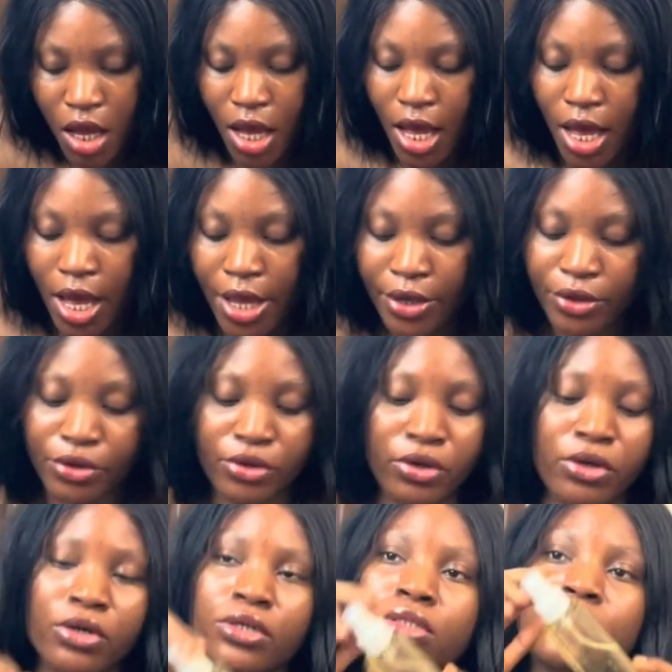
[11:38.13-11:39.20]
I
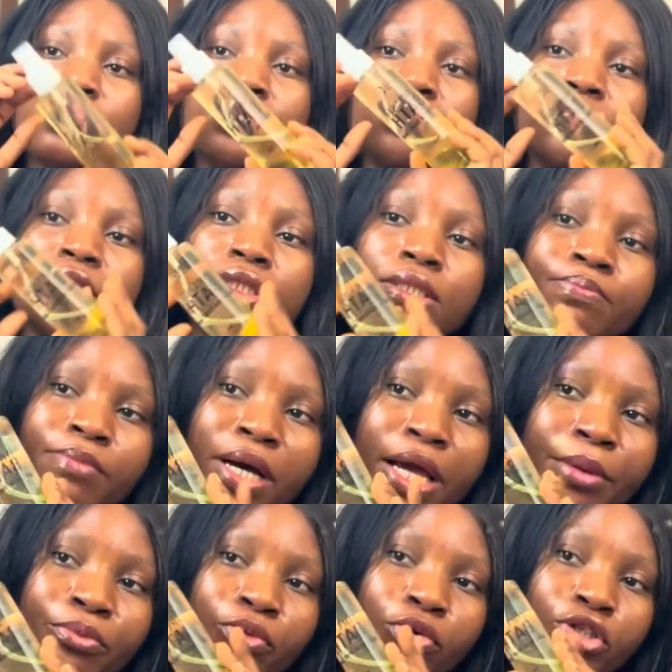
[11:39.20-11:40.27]
got my
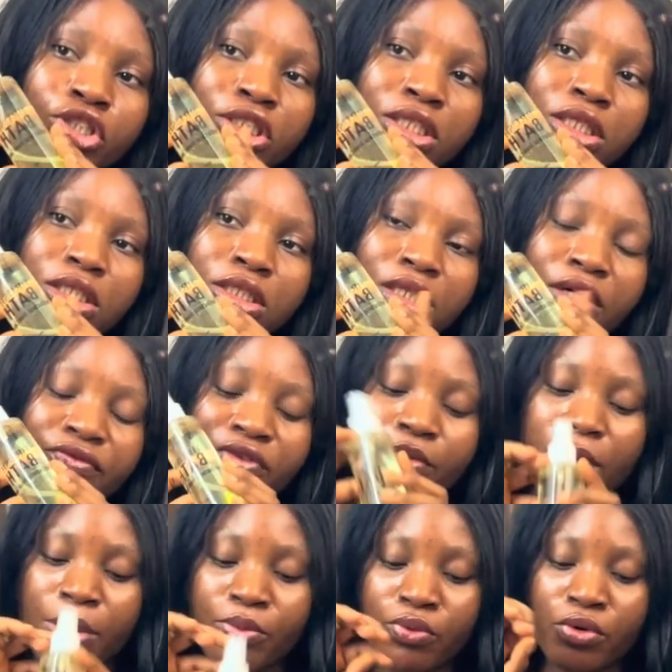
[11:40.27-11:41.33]
brush cleaner for
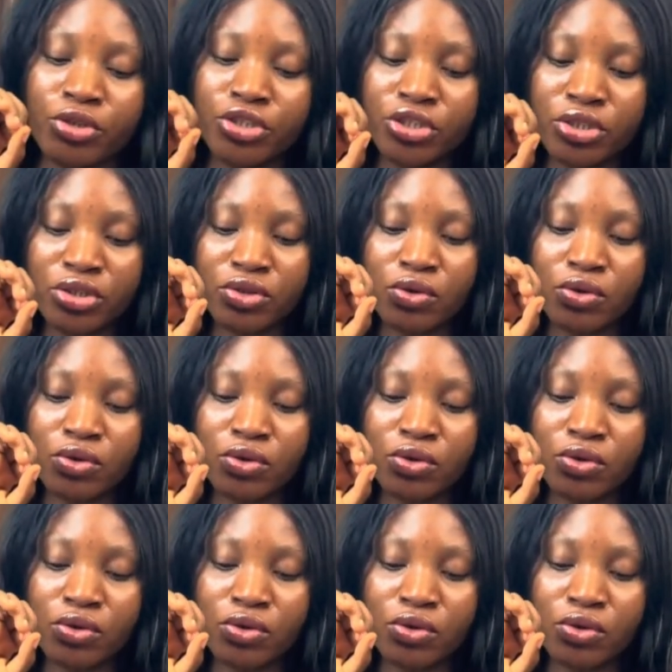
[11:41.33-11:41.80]
my brushes,